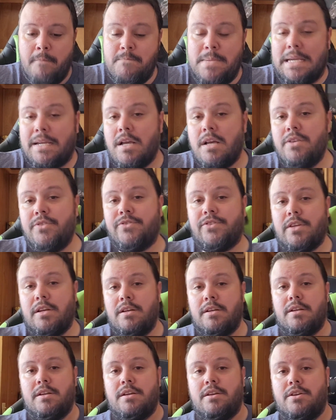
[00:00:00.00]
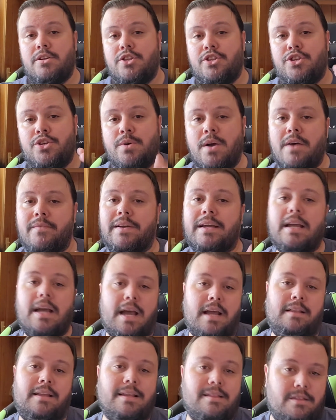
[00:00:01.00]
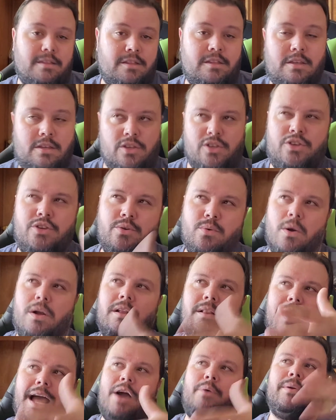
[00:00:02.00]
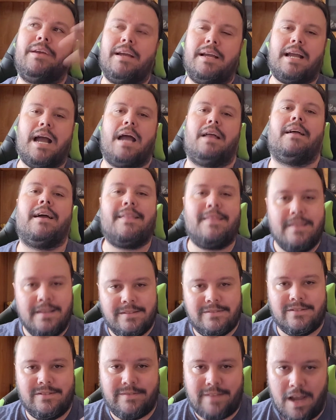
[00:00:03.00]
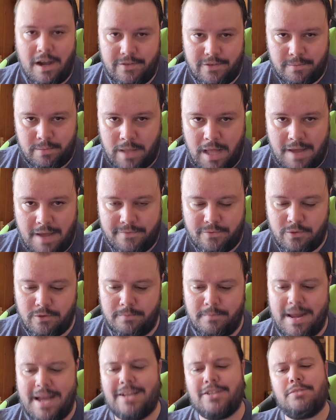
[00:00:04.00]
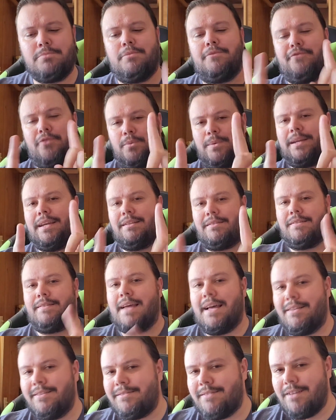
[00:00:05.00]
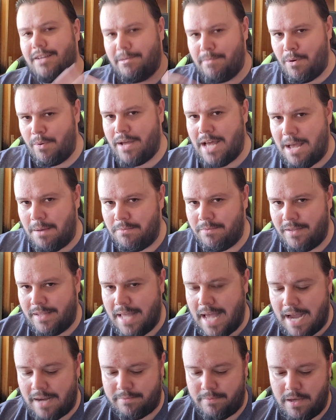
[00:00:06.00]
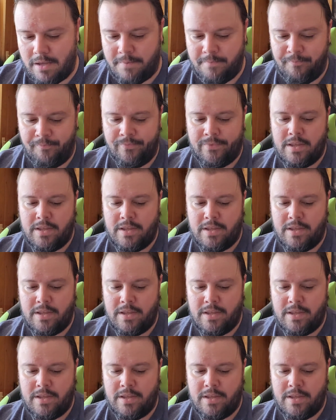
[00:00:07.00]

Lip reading: Because you have a guy like, you are allowing a guy like this to stay on the platform. Actually, before we get to that, let's talk about what happened to the Act Man.